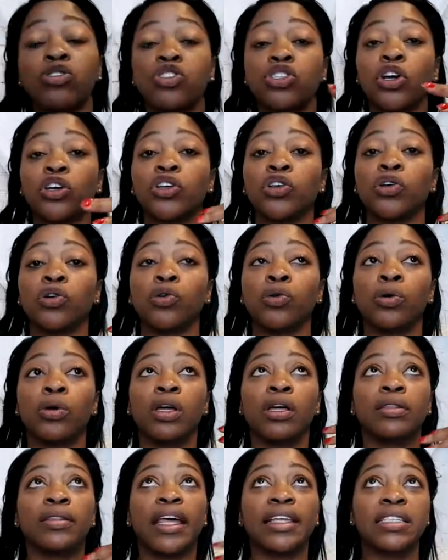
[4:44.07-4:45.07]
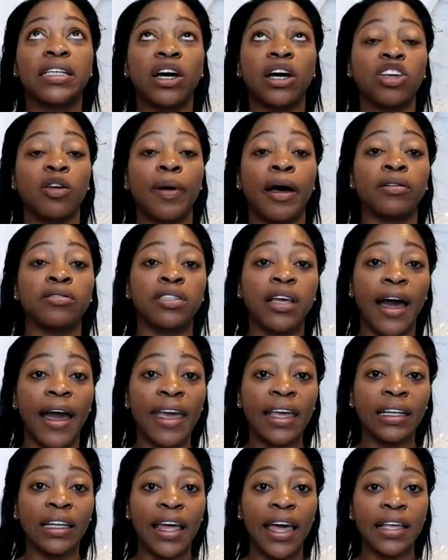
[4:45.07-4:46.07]
show you they tell you about
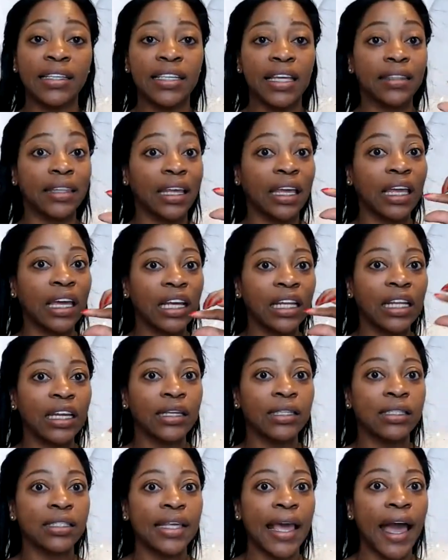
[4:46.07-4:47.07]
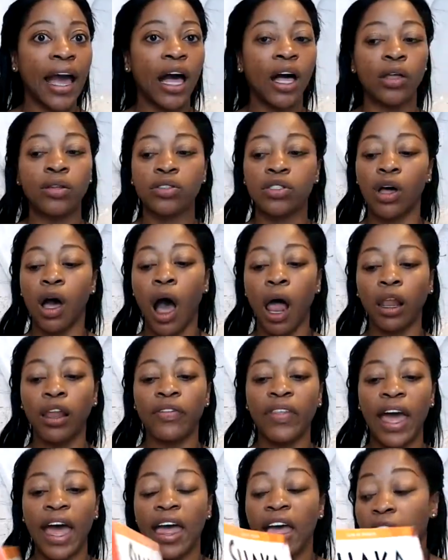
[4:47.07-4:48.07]
dialects and the click sounds, all of
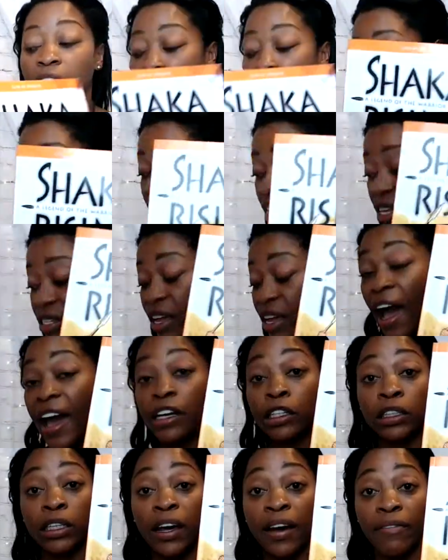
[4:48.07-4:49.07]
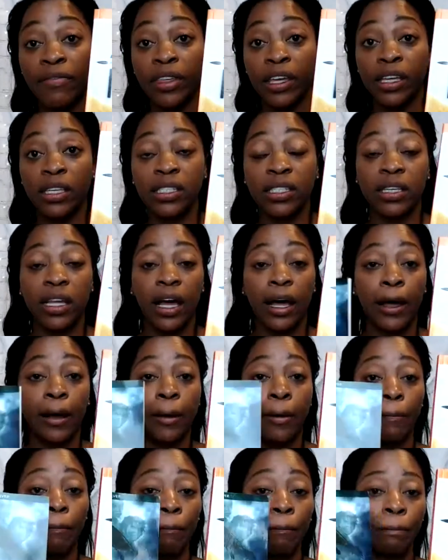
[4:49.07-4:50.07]
that. This, I love this.
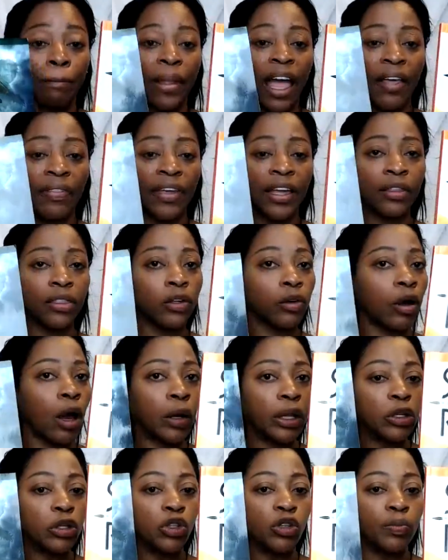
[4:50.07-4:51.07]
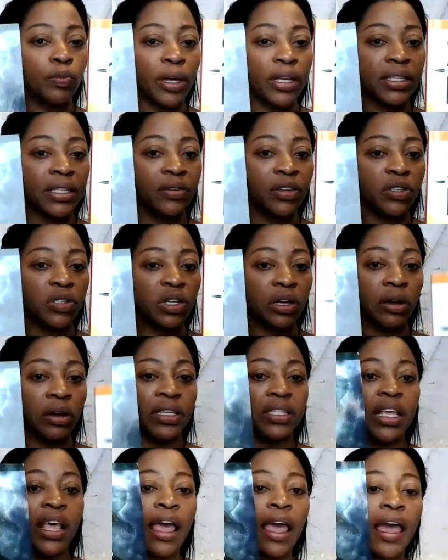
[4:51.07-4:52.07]
Um, I think there are only two books in the
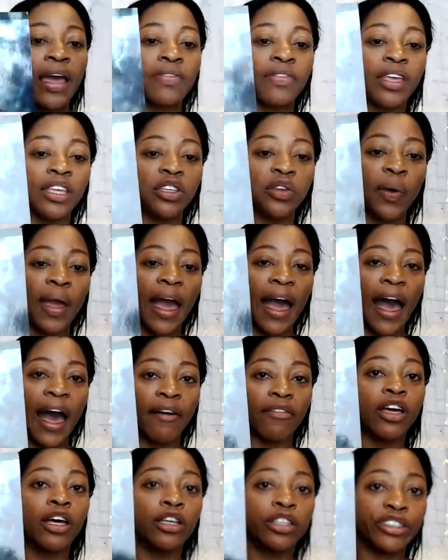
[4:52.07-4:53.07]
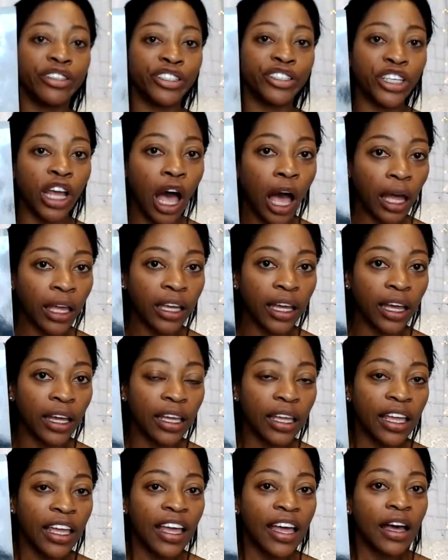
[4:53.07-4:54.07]
series. And then you have Shaka
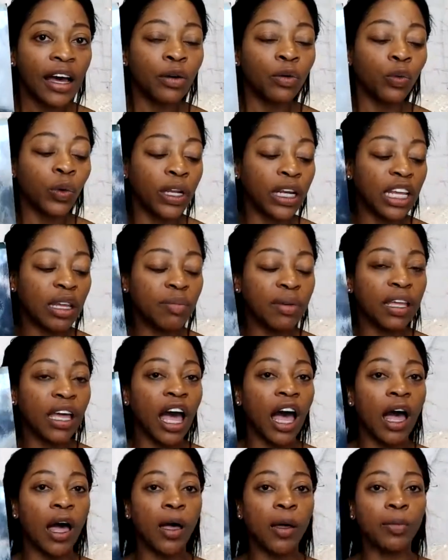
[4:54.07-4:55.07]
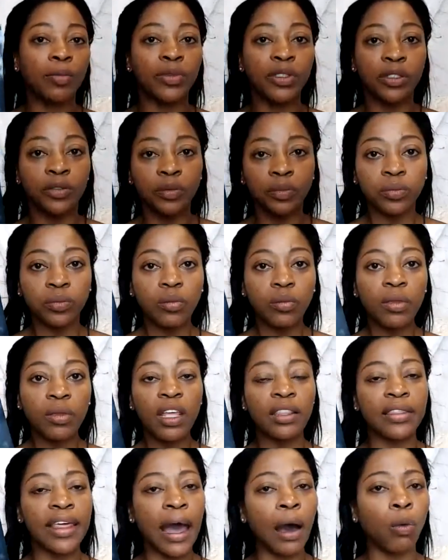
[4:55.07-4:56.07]
when he becomes
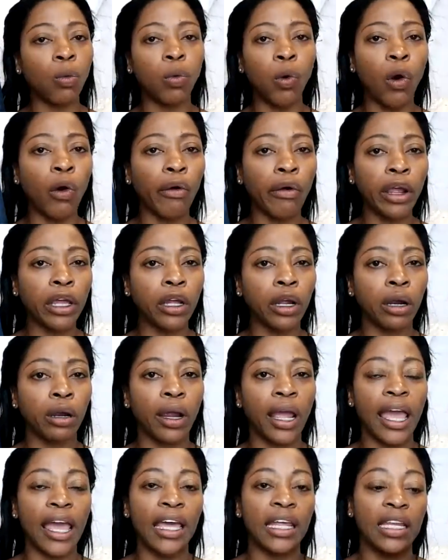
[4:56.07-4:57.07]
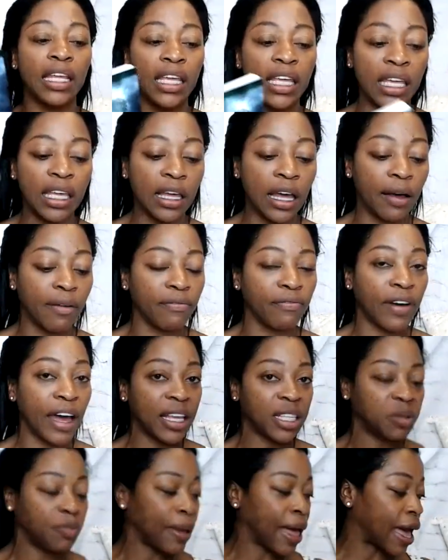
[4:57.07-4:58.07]
that warrior and he um, fights
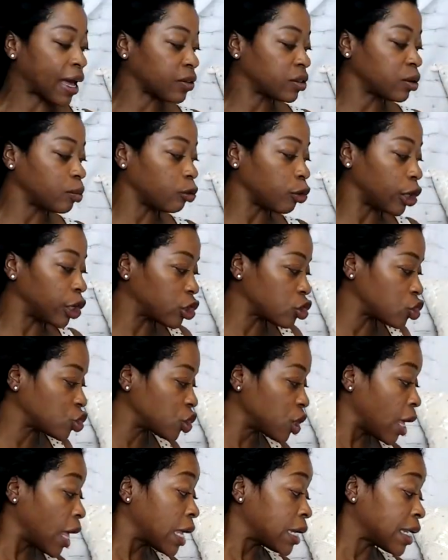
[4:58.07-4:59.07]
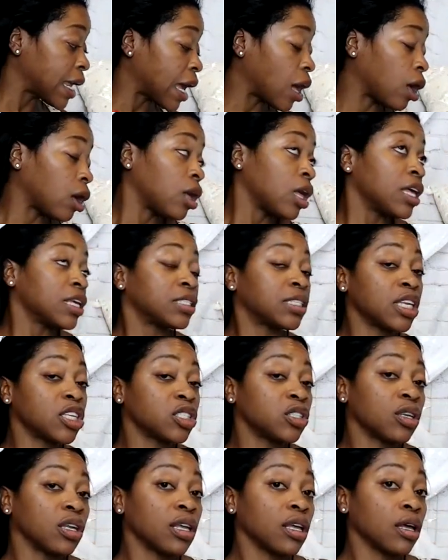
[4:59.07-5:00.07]
back the British. Now, since
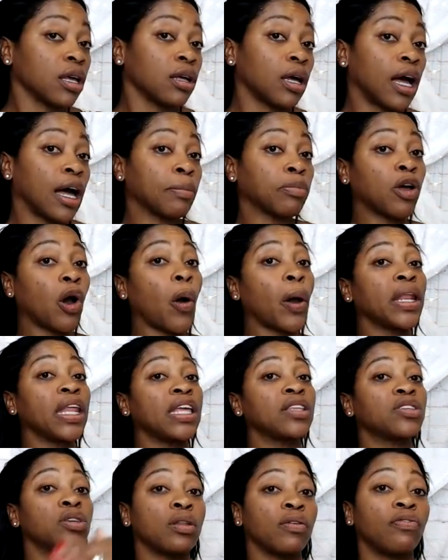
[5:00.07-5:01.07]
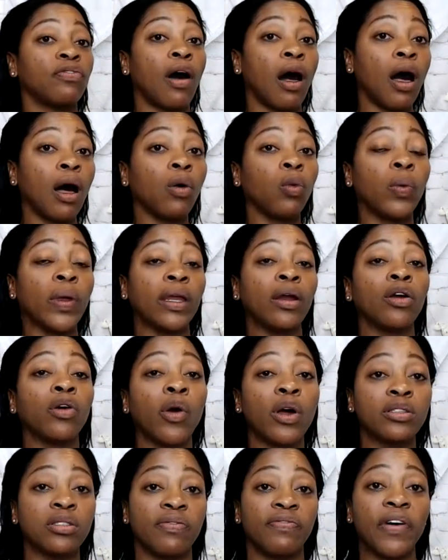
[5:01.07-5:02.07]
I'm um, going into the fall, we are going
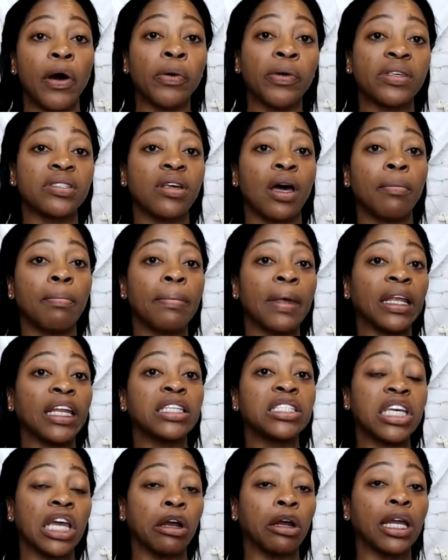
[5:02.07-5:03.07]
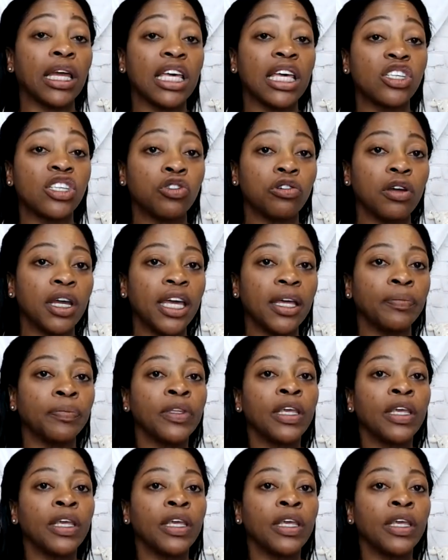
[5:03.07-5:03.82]
to focus on military history